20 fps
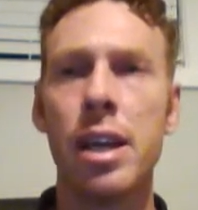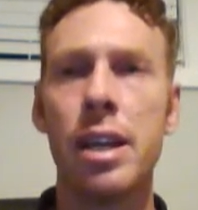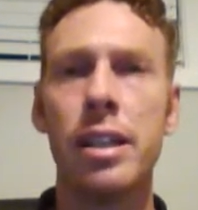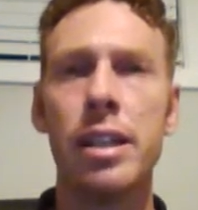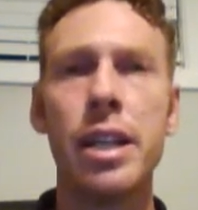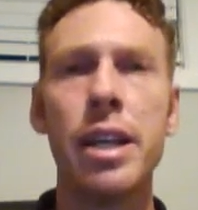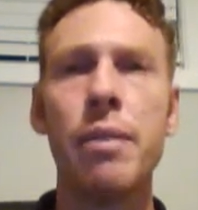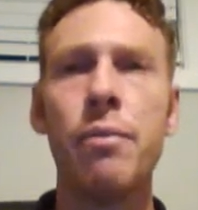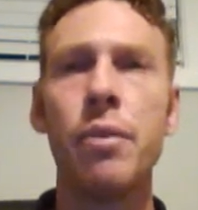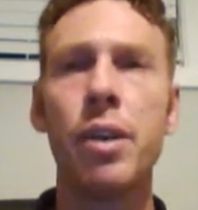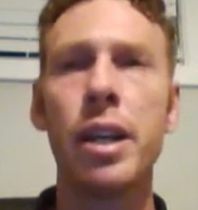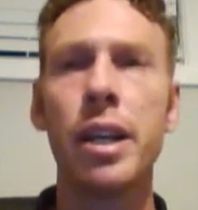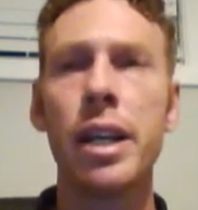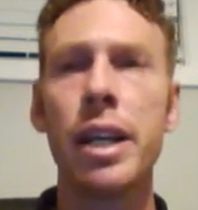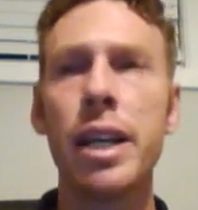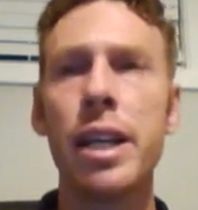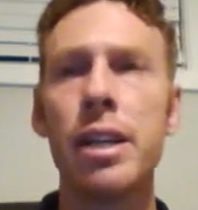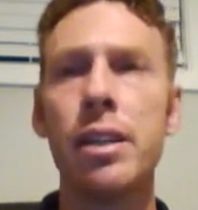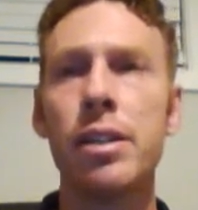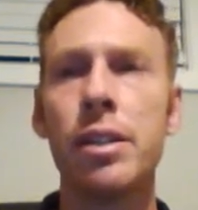Then we're going to
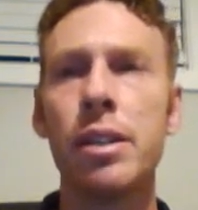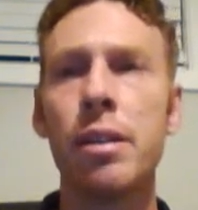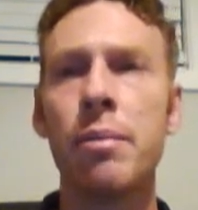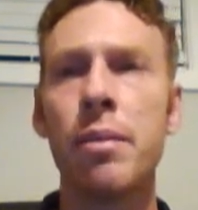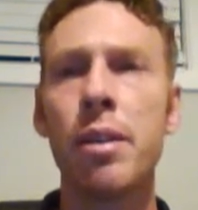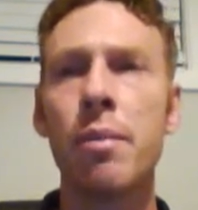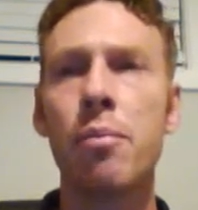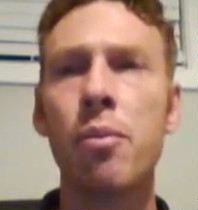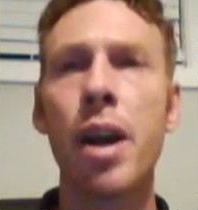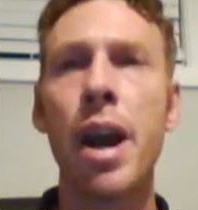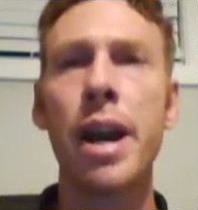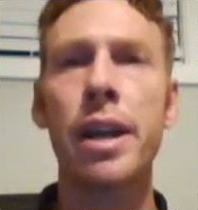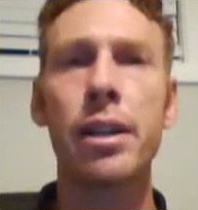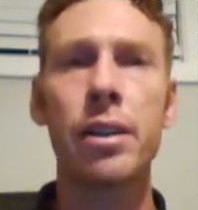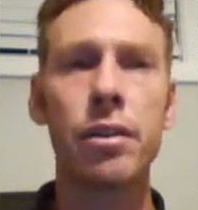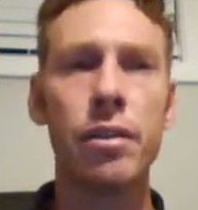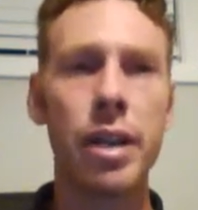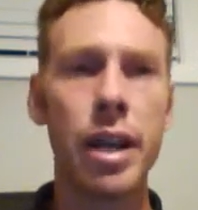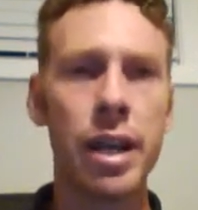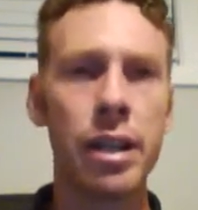get into some of the
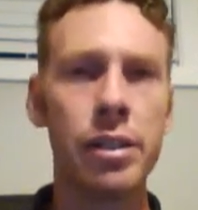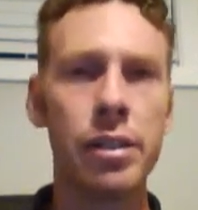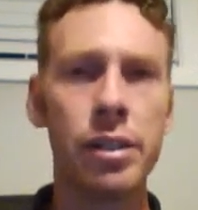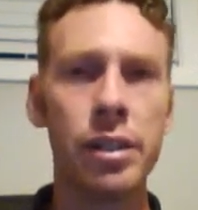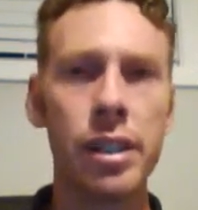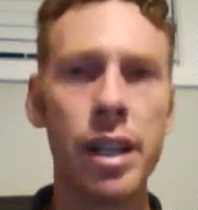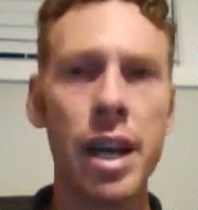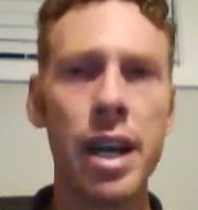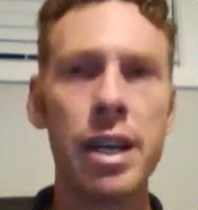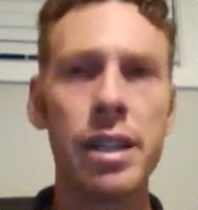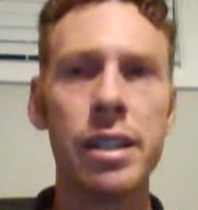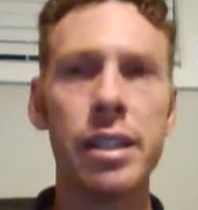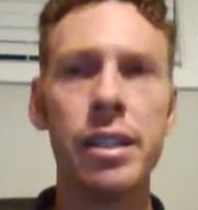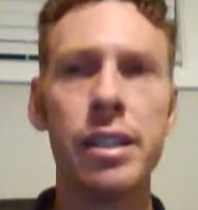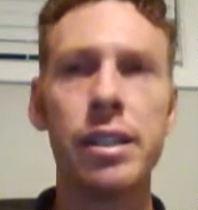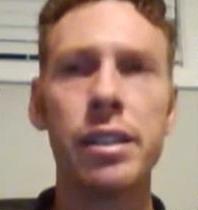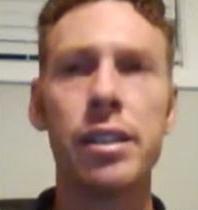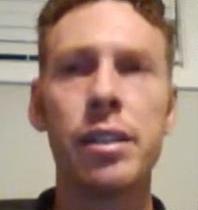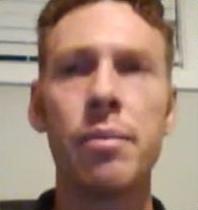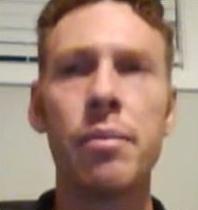practical
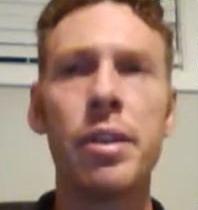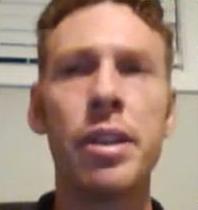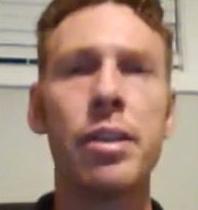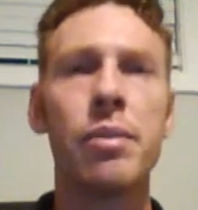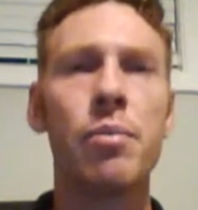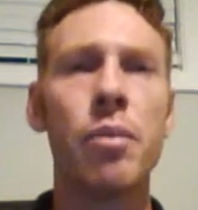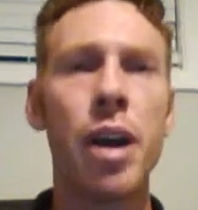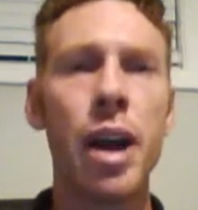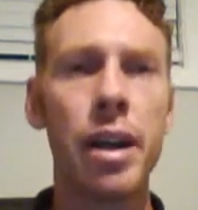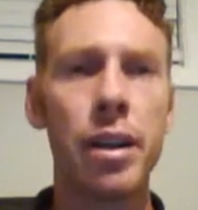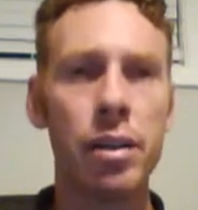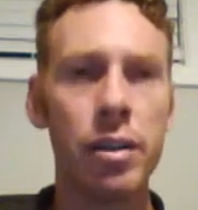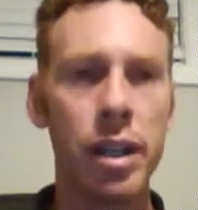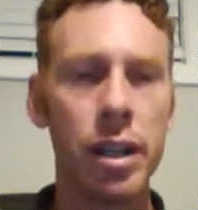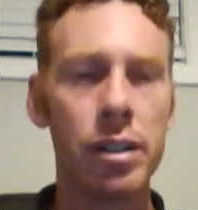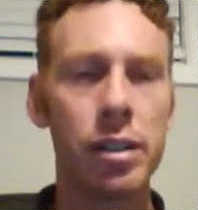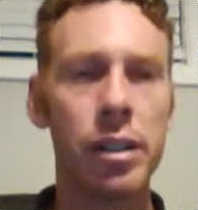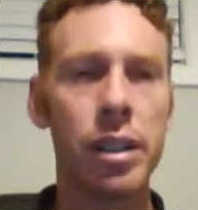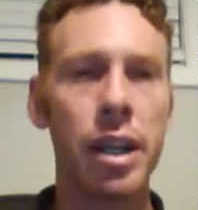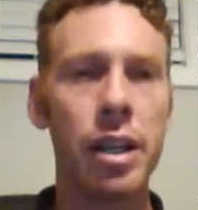exercises. Some of these practical
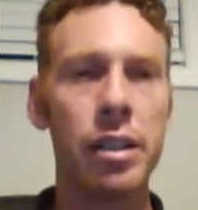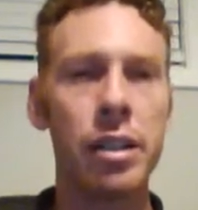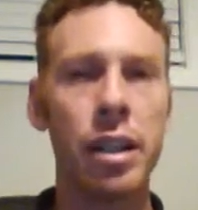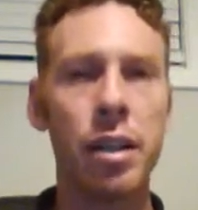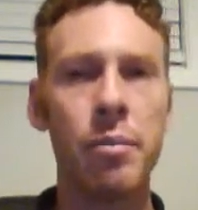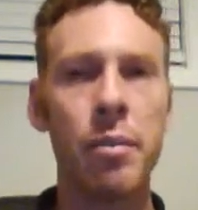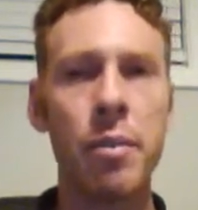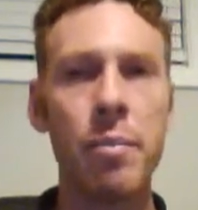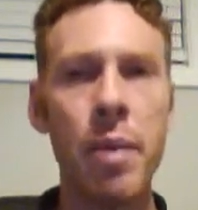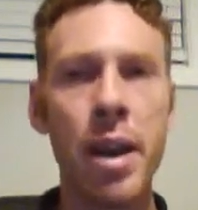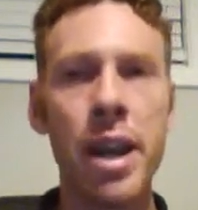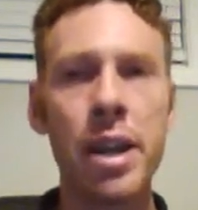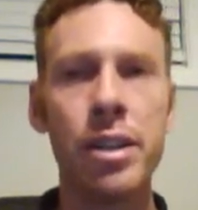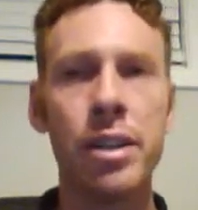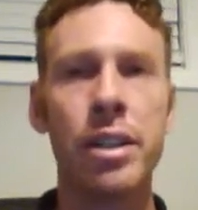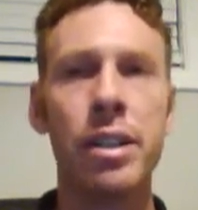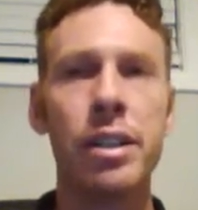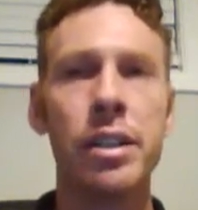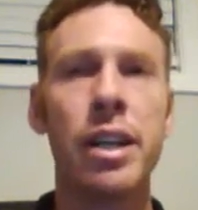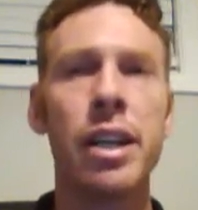exercises are going to be
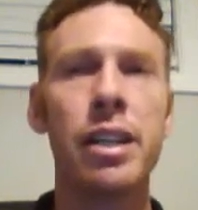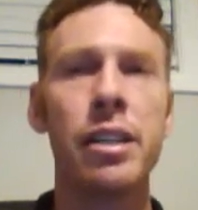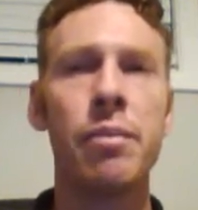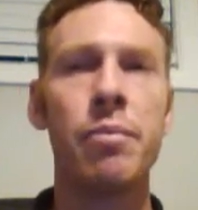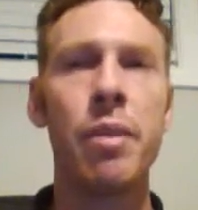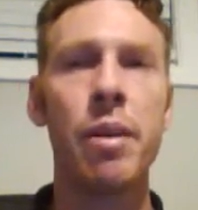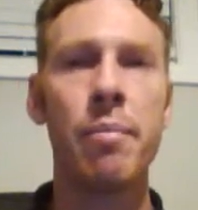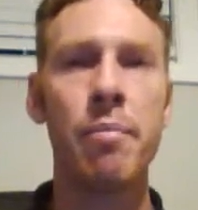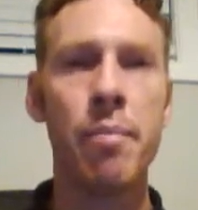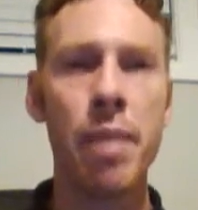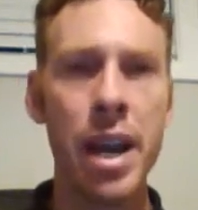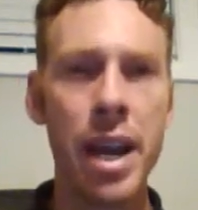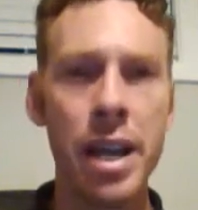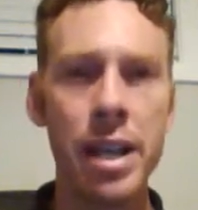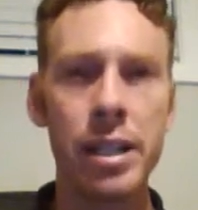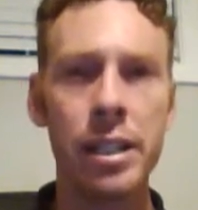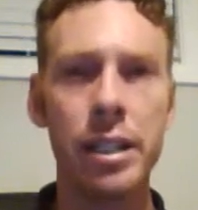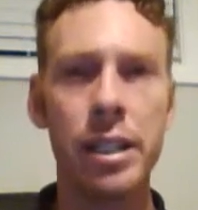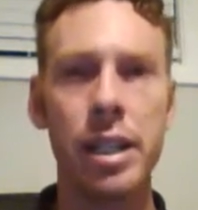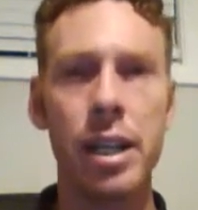patient assessment
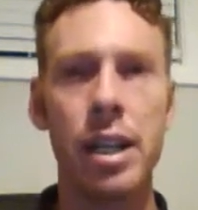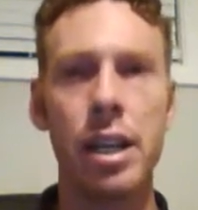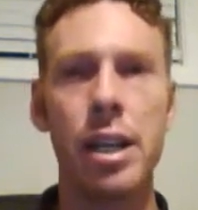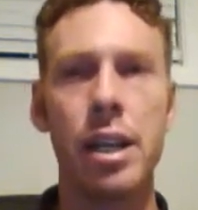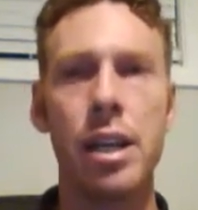based.